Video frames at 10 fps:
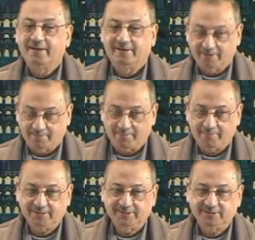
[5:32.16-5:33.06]

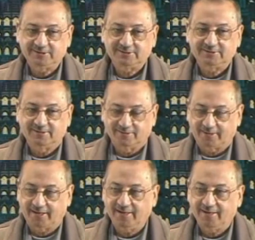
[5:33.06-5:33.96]
remember this,
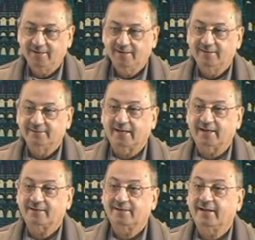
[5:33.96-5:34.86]
okay? That
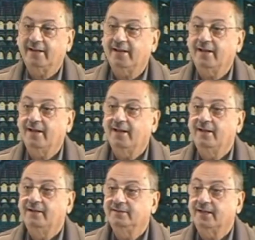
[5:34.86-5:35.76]

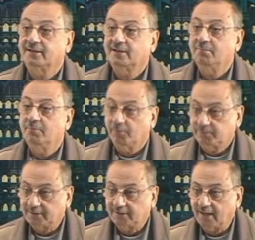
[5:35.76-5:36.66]
that the
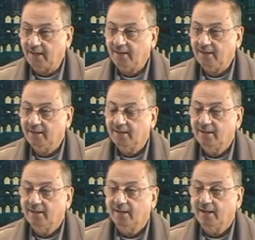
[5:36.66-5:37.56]
mubtada
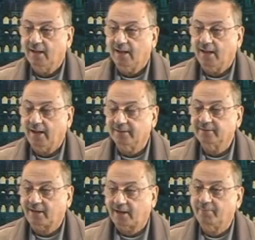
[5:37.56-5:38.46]
and the
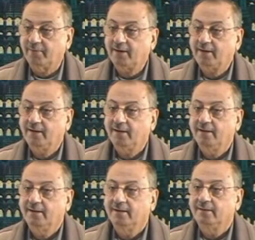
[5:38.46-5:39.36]
khabar,
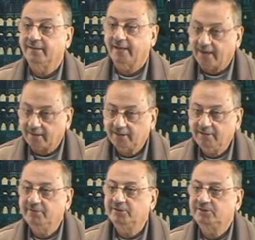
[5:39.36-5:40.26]
they agree
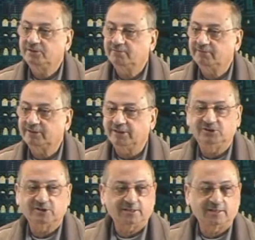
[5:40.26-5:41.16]
with, with
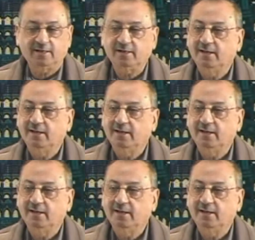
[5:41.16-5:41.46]
each other